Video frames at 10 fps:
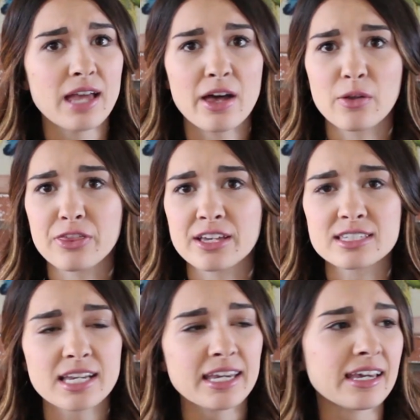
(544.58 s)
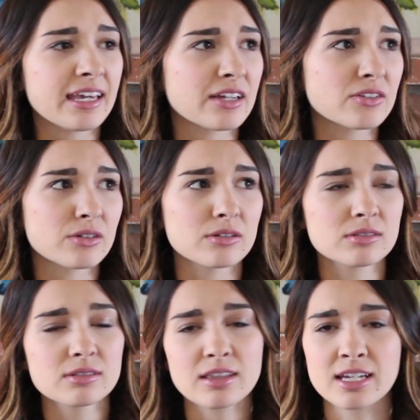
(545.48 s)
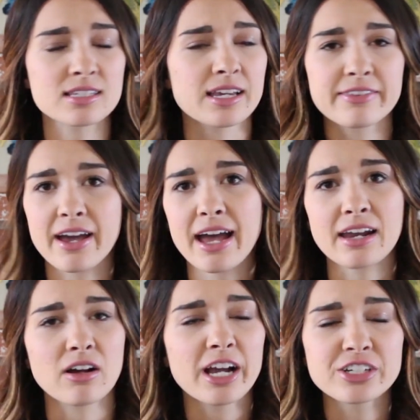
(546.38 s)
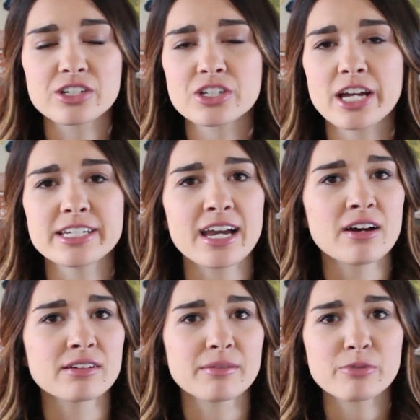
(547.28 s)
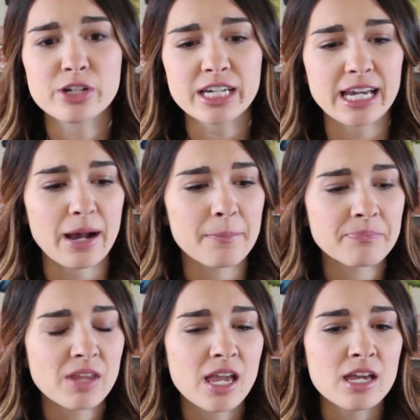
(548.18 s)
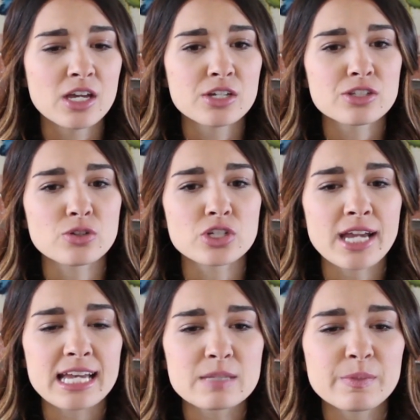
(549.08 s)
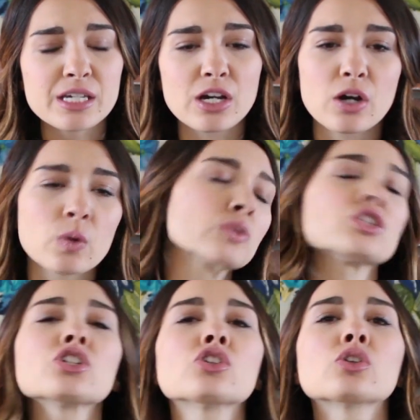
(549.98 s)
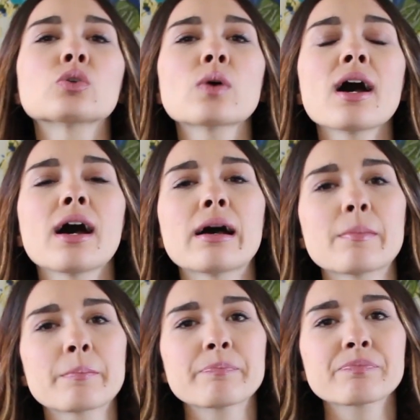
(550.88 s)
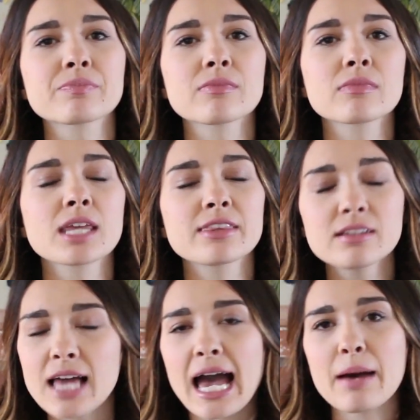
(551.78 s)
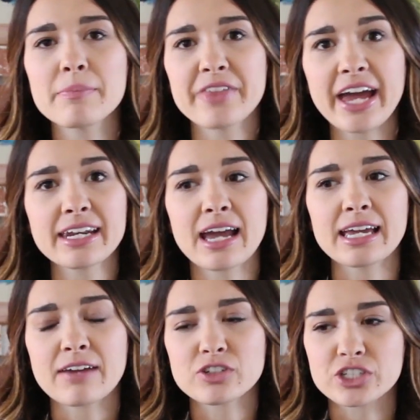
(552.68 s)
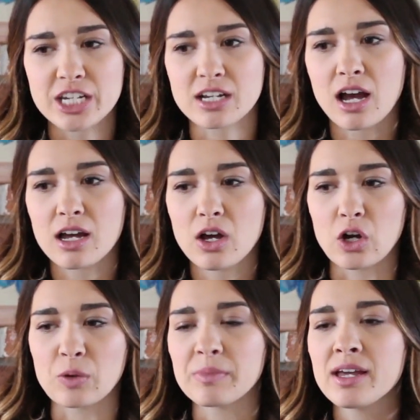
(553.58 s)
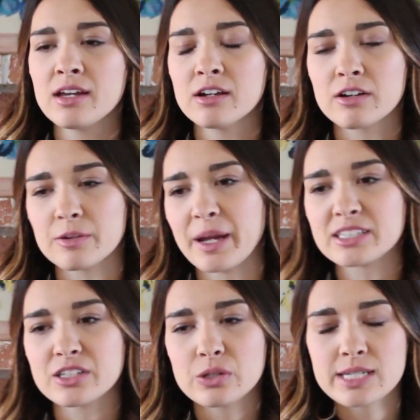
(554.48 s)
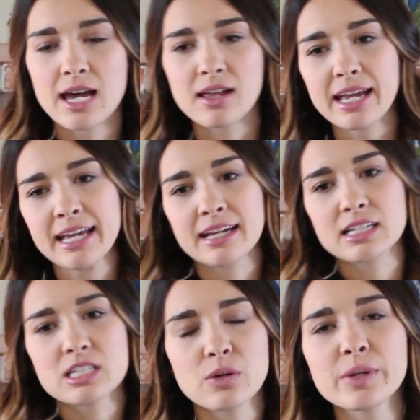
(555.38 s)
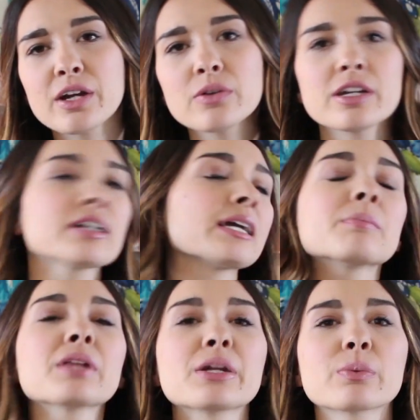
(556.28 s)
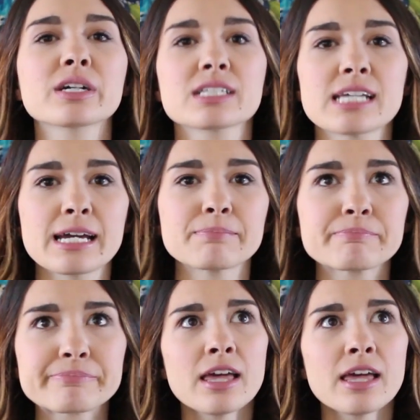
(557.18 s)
health things. I can't handle things like that at all. I just shut down. I'm freaking out. So she has me go to the lab that night after Jake got home, or back to the hotel, and we go there, get blood work done.